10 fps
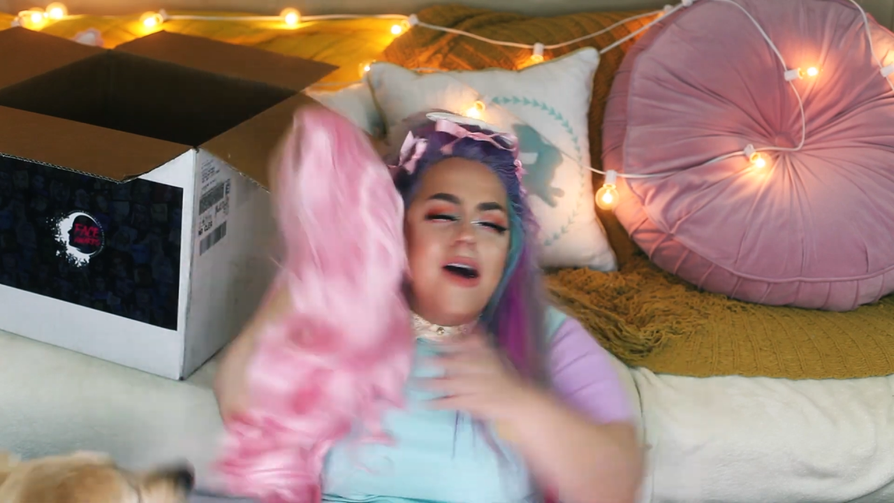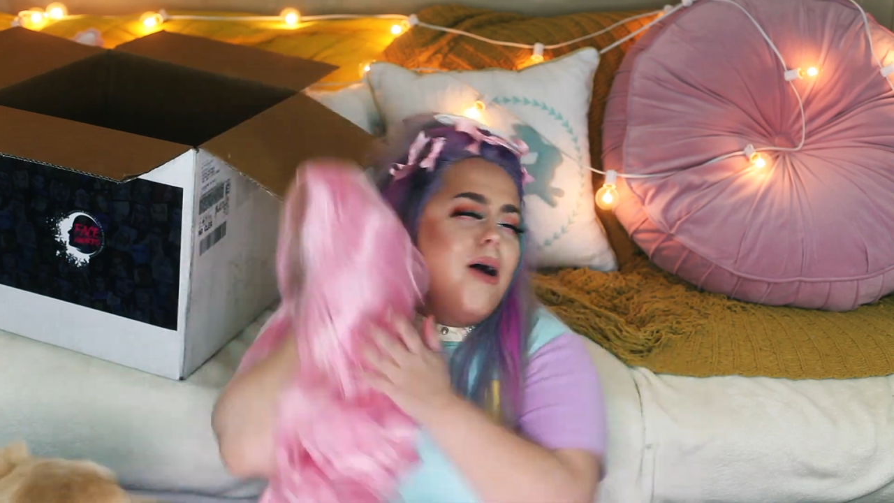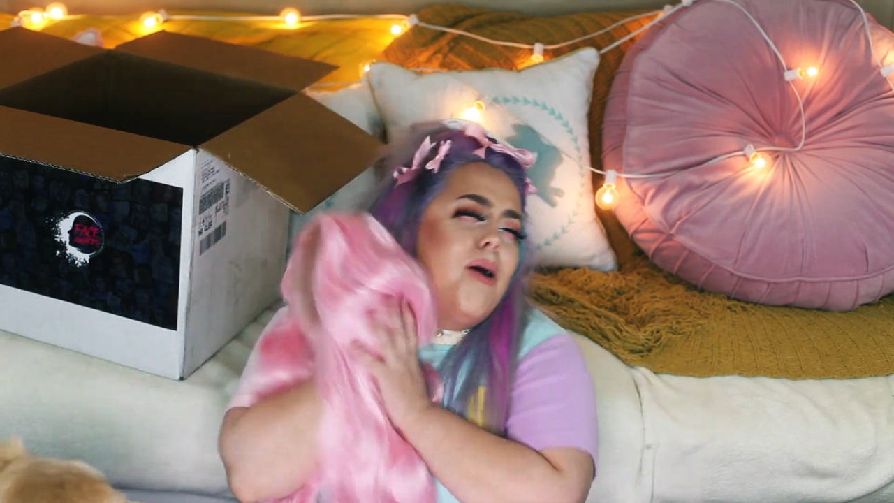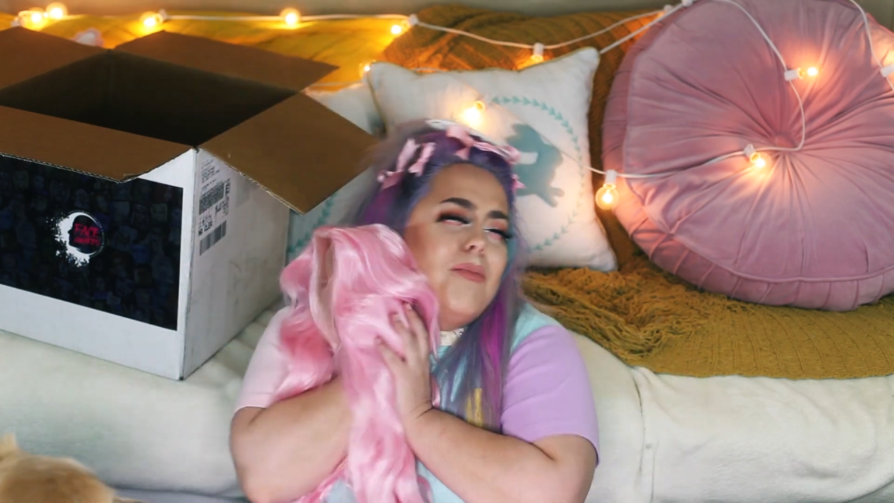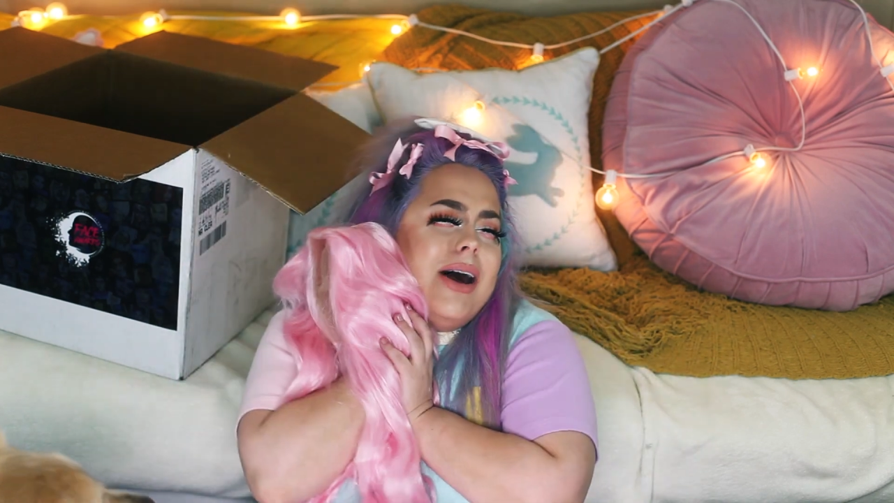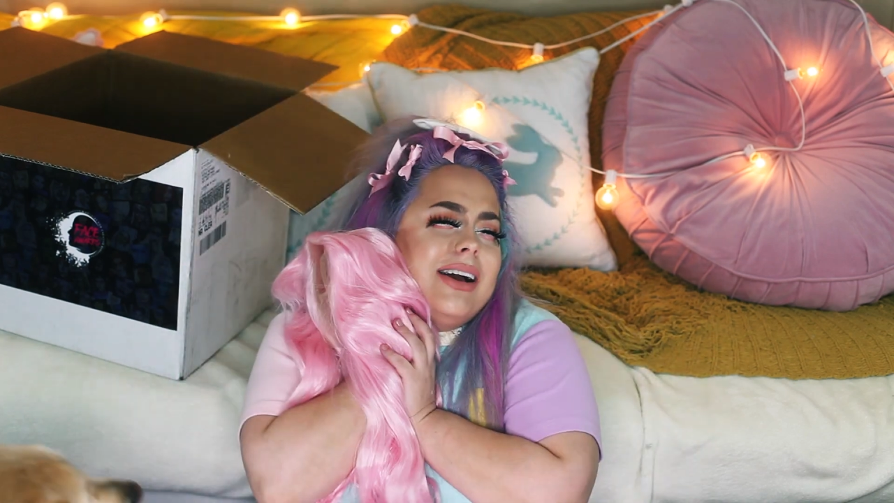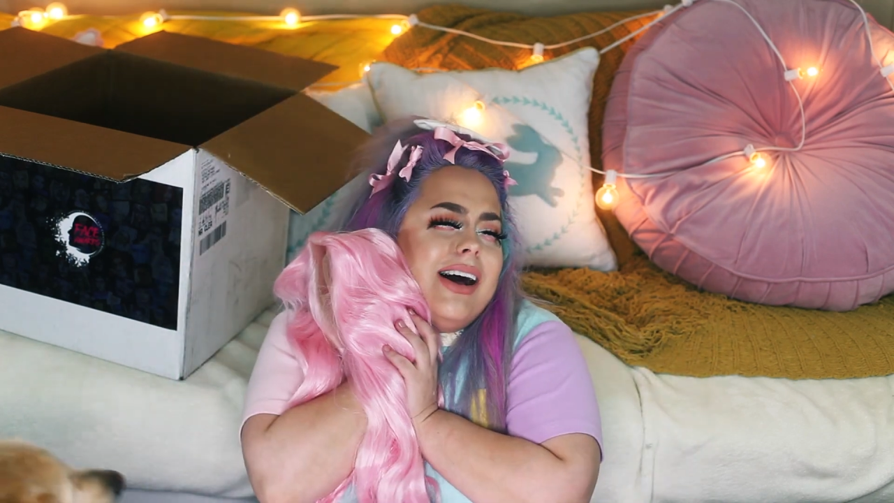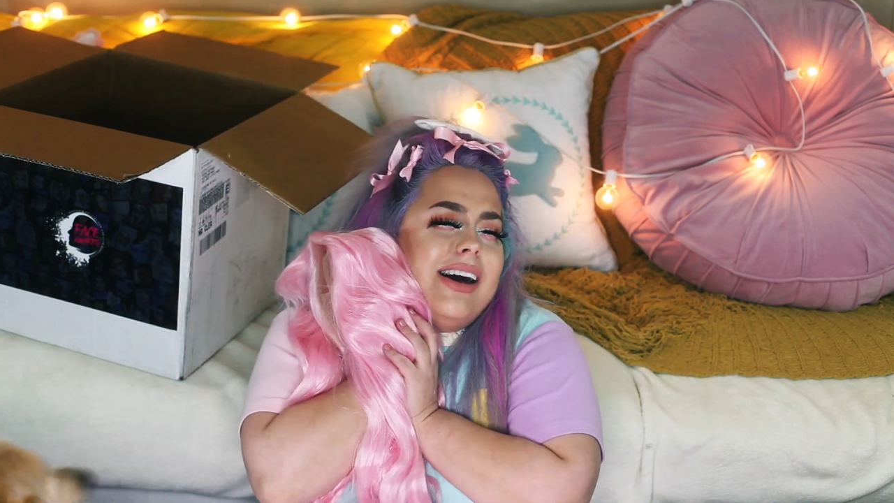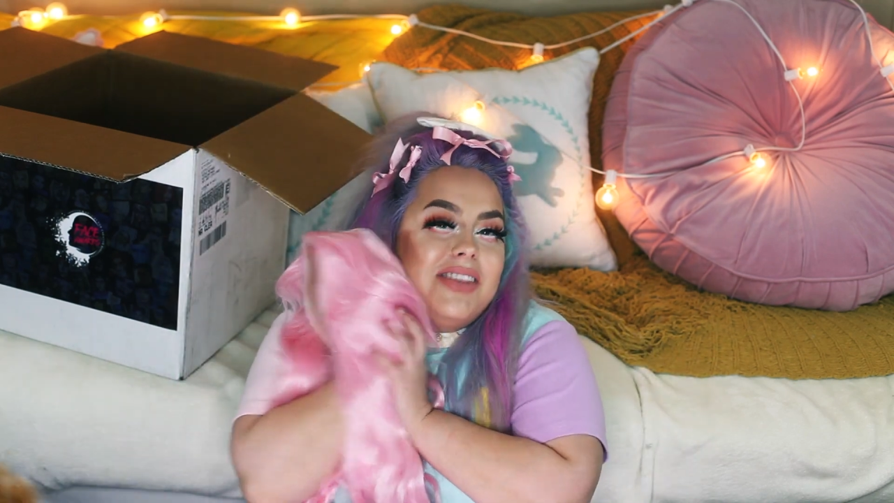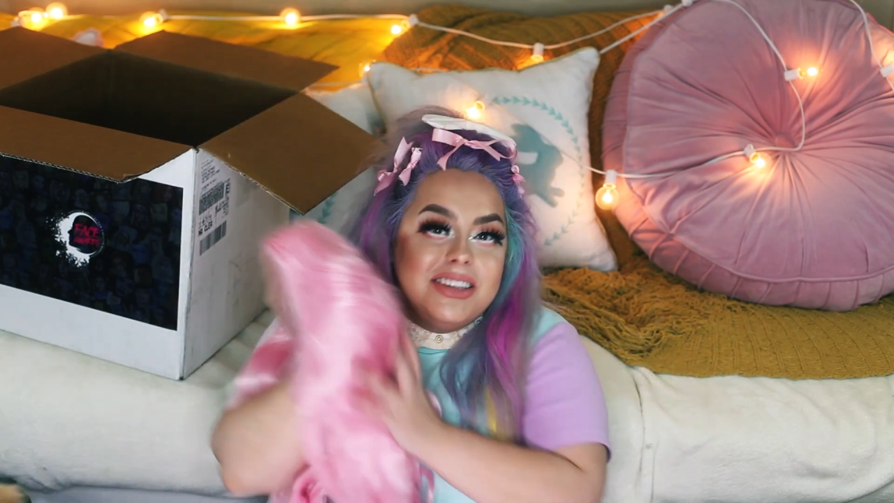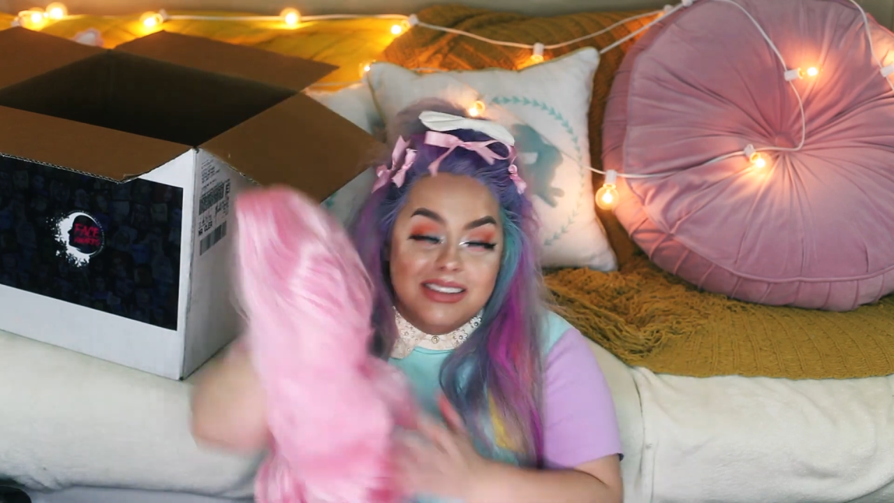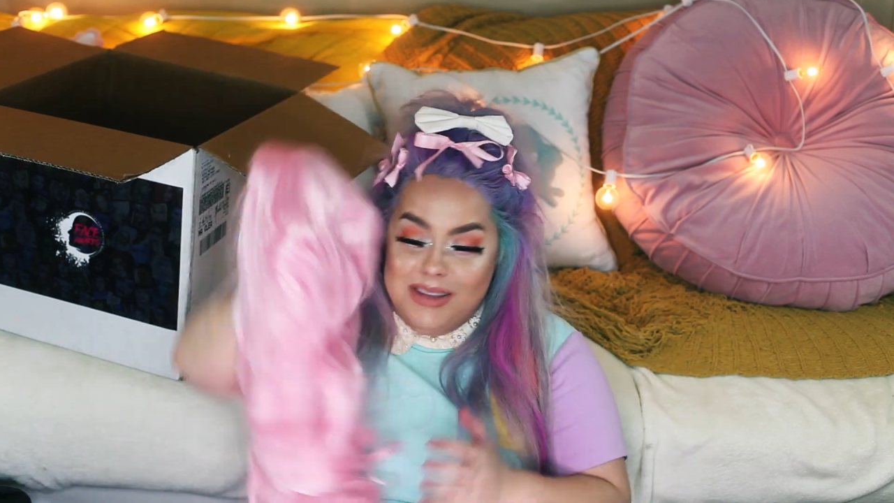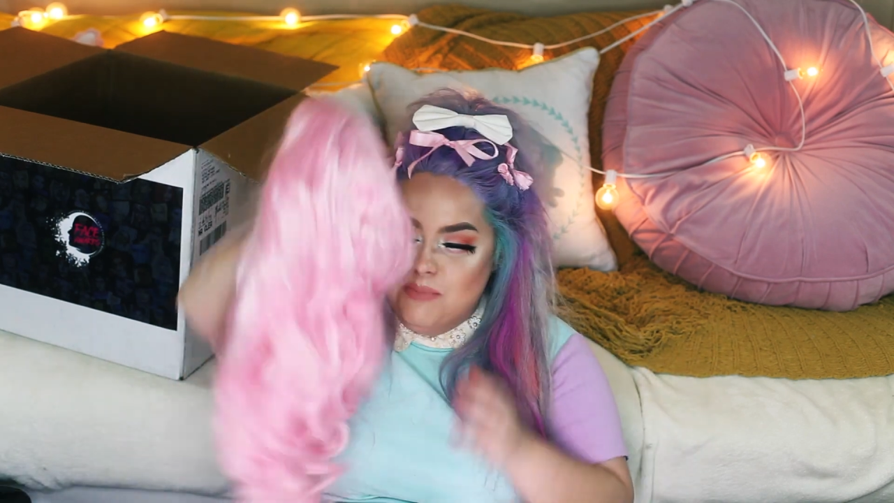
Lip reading: Oh, my God, this is the